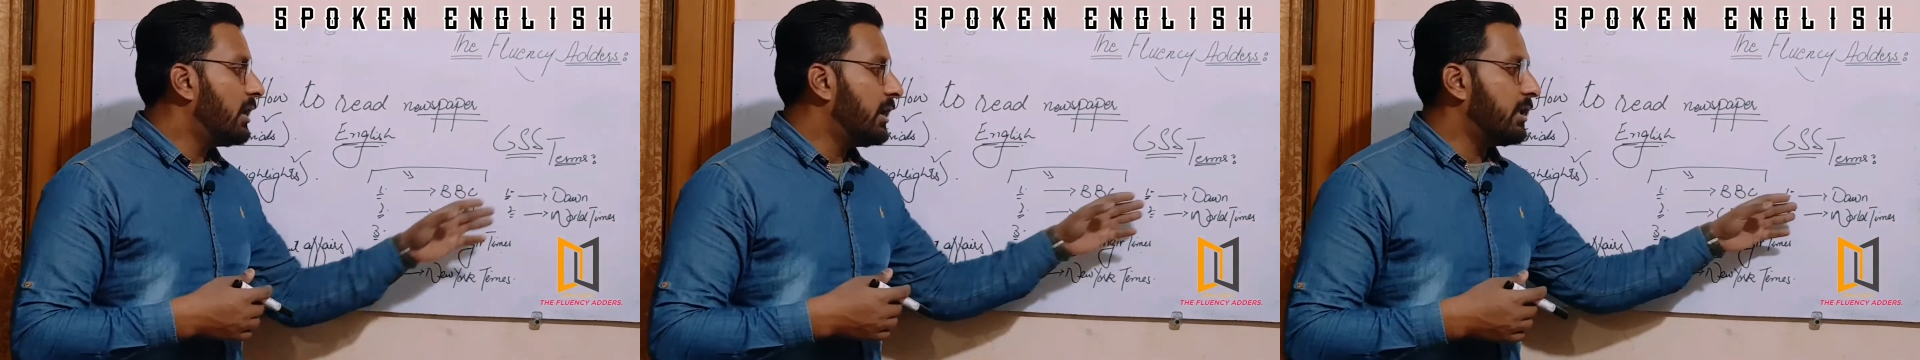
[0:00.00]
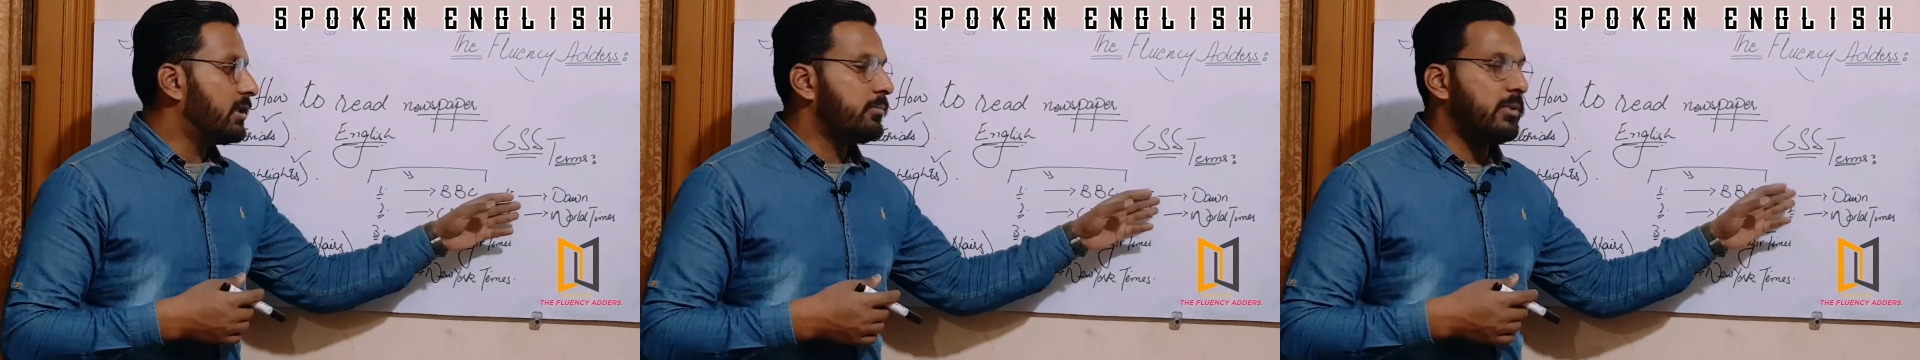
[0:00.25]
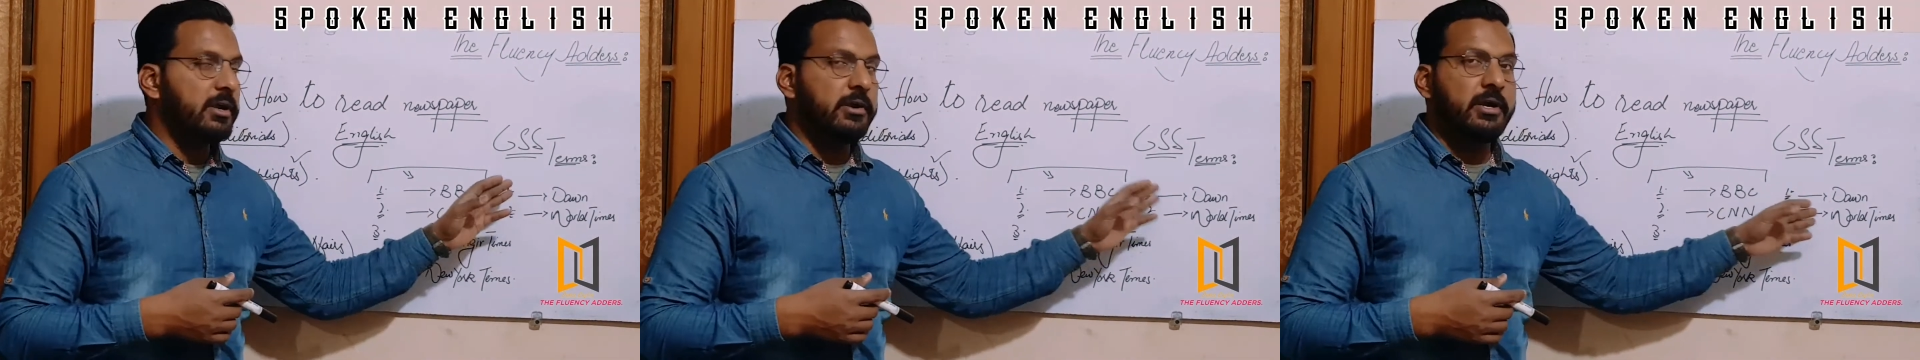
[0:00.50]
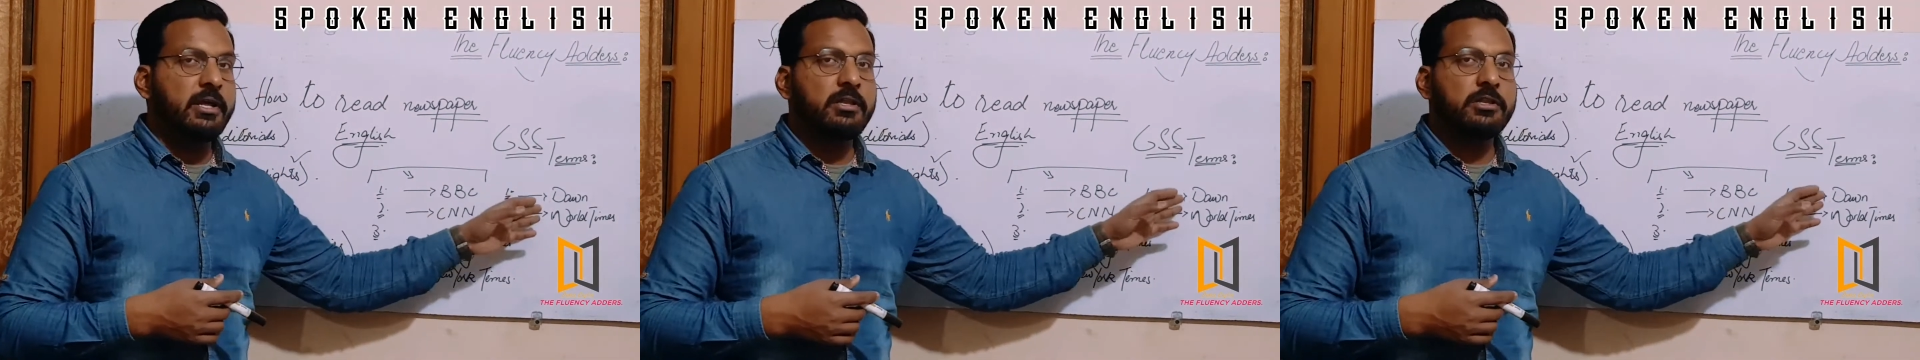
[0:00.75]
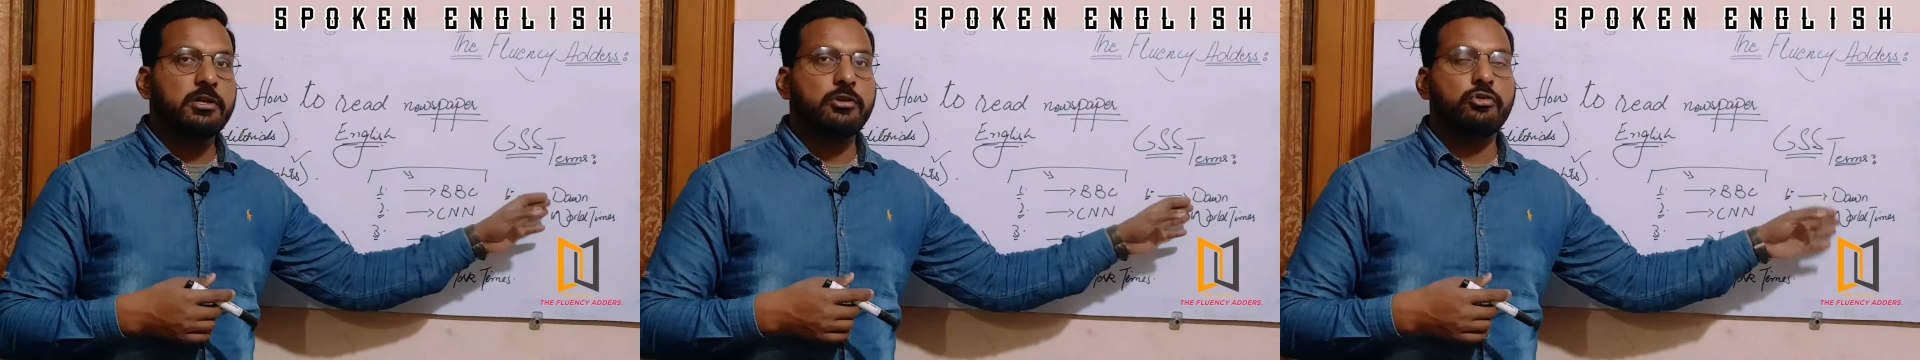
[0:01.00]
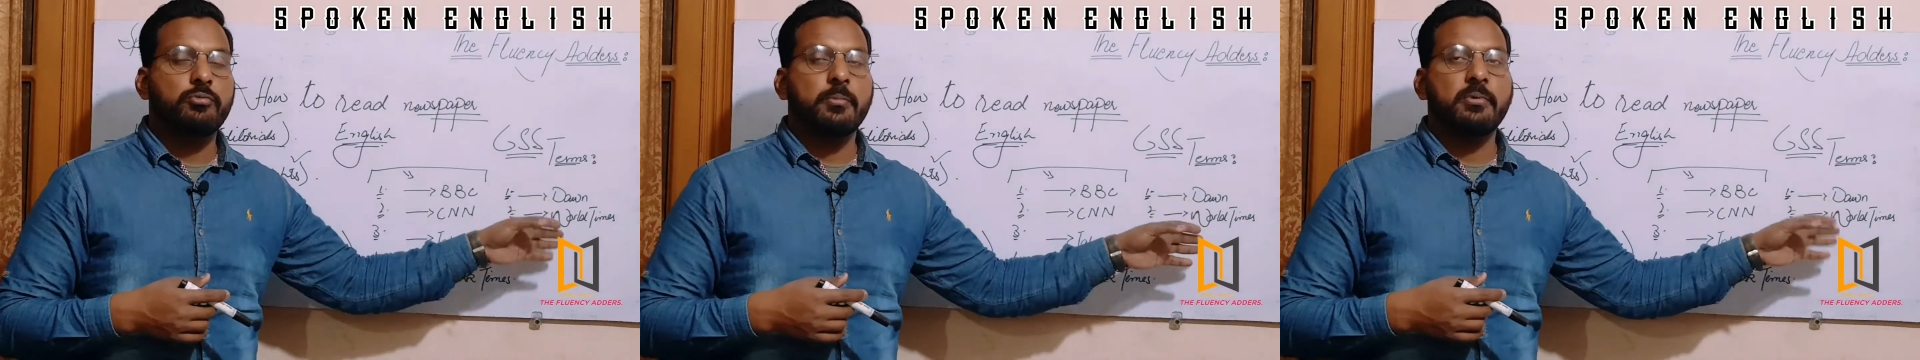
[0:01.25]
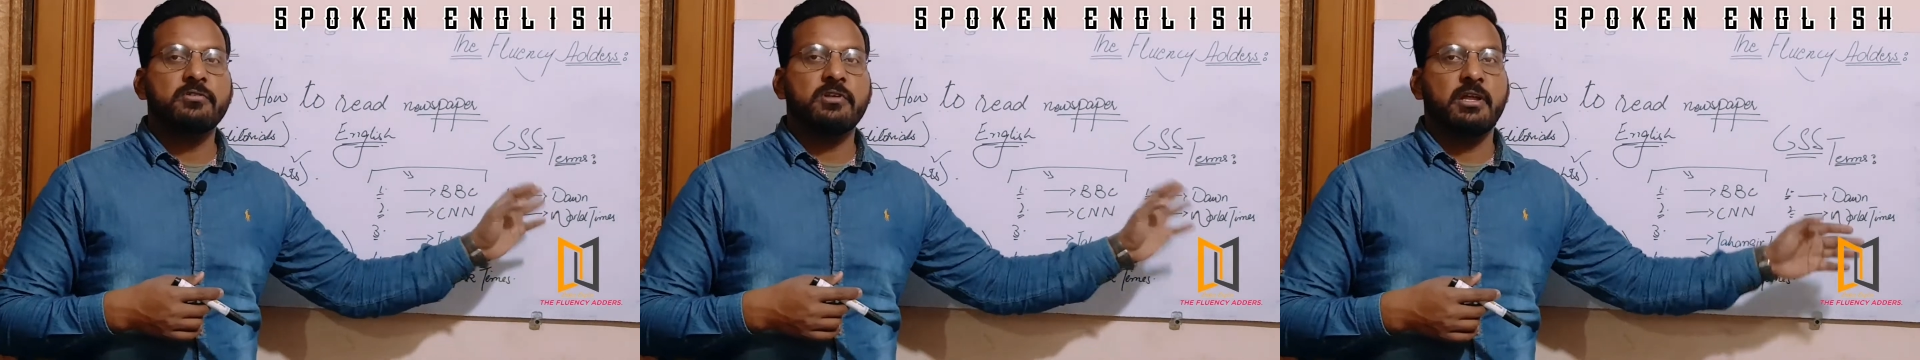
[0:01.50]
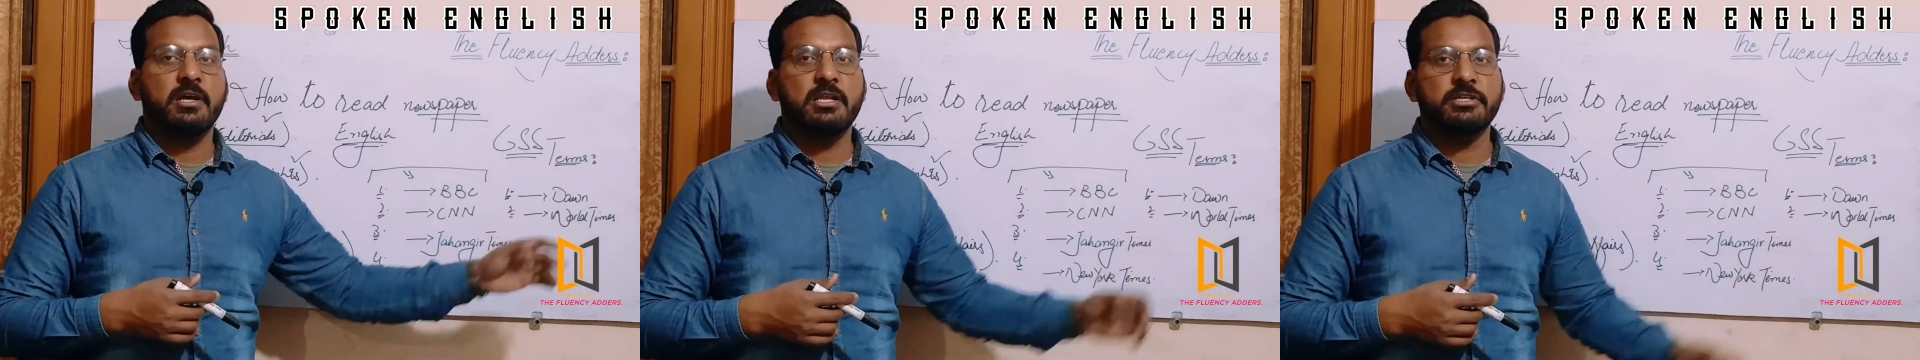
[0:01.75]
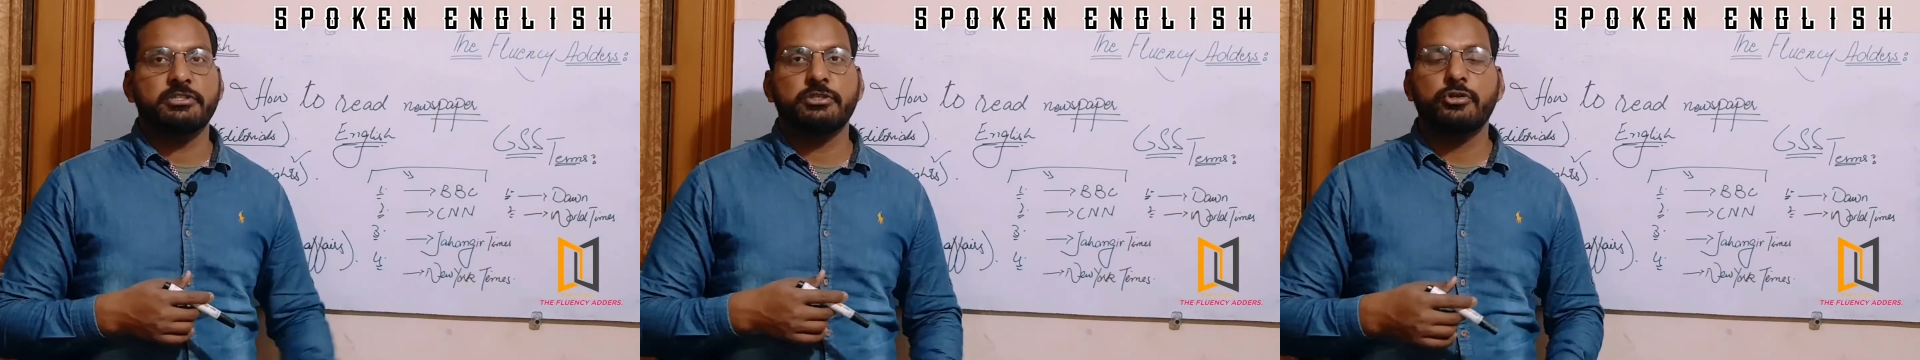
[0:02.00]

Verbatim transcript: uh, by reading the newspapers in English.